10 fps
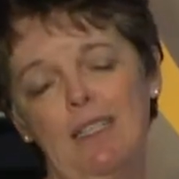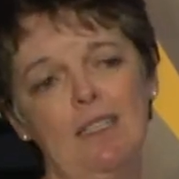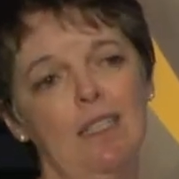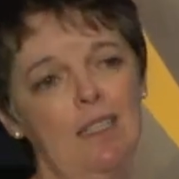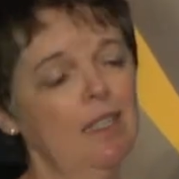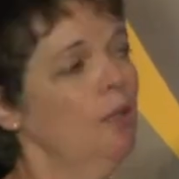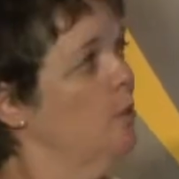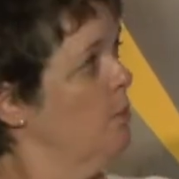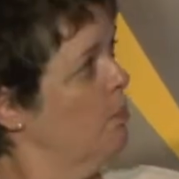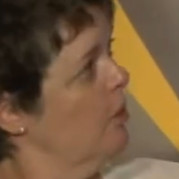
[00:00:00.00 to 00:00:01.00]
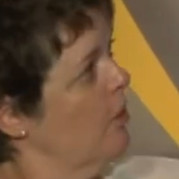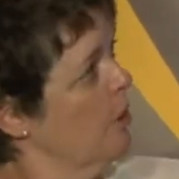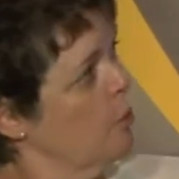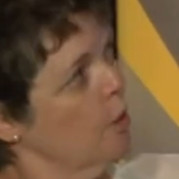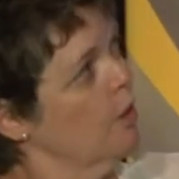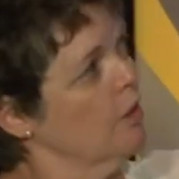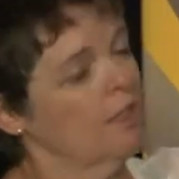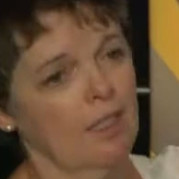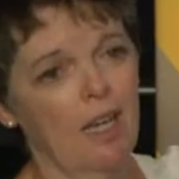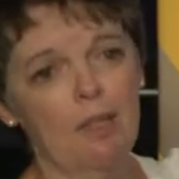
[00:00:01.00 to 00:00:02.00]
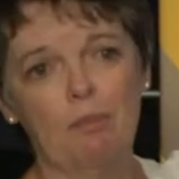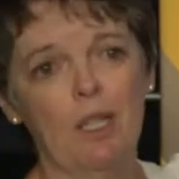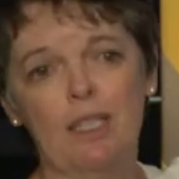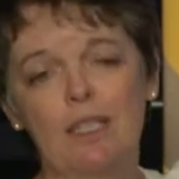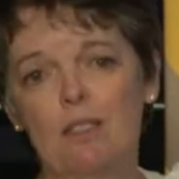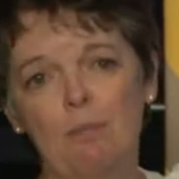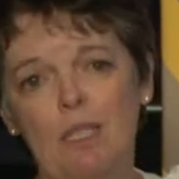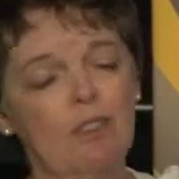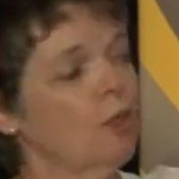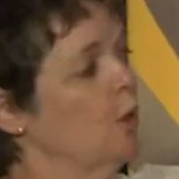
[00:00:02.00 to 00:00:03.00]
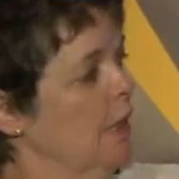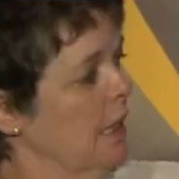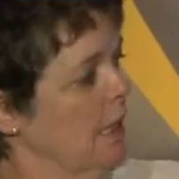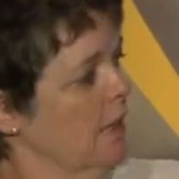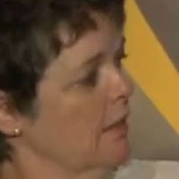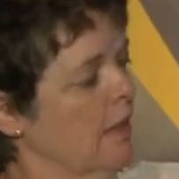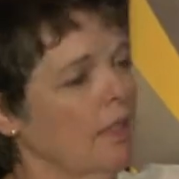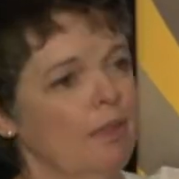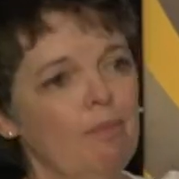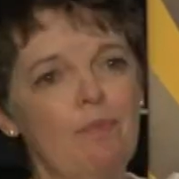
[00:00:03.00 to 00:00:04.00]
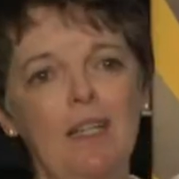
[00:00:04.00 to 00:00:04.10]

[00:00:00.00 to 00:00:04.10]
And, and he would put our words up on this big screen um,